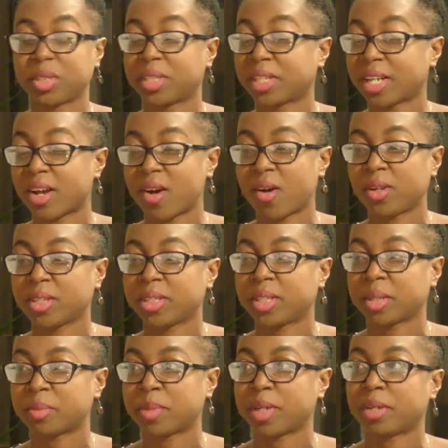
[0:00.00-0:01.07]
look at all of
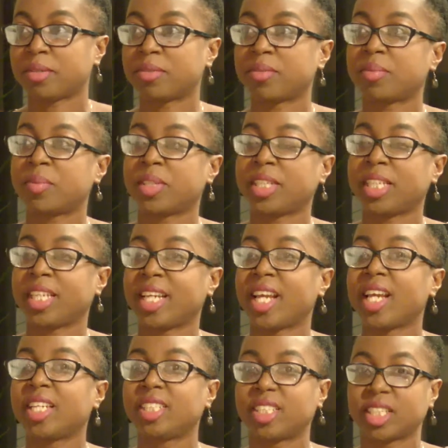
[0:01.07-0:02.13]
the above. It could be
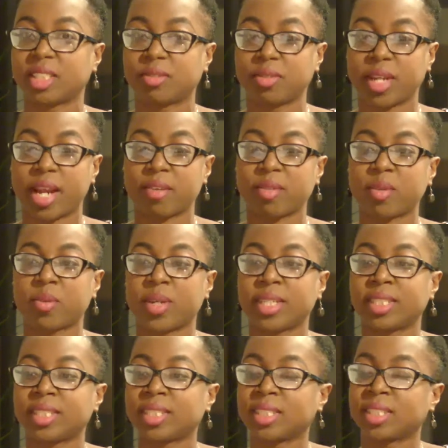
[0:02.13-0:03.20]
just for
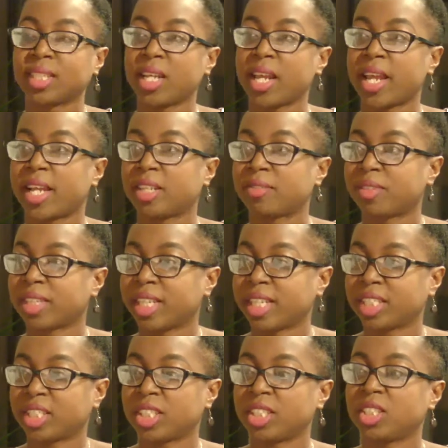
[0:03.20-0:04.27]
everyone's
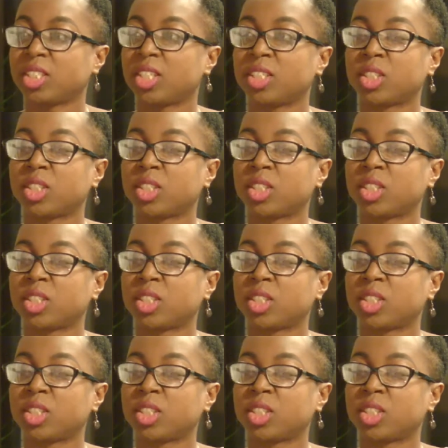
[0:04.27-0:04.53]
edifications.